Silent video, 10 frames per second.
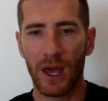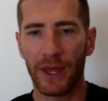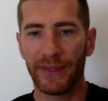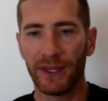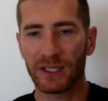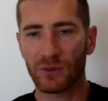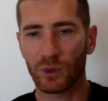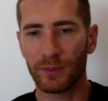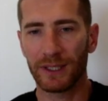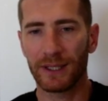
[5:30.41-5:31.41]
and this
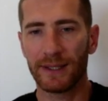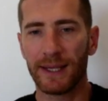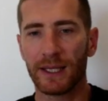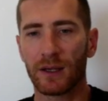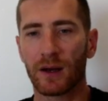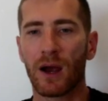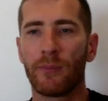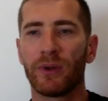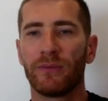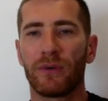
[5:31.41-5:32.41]
would be the data
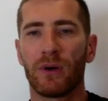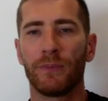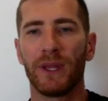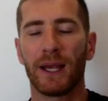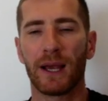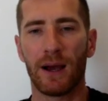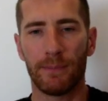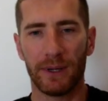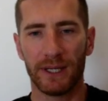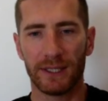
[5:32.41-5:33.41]
coming from the
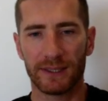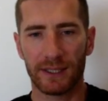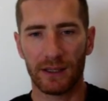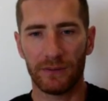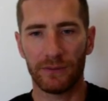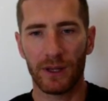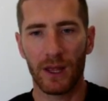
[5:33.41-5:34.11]
company itself,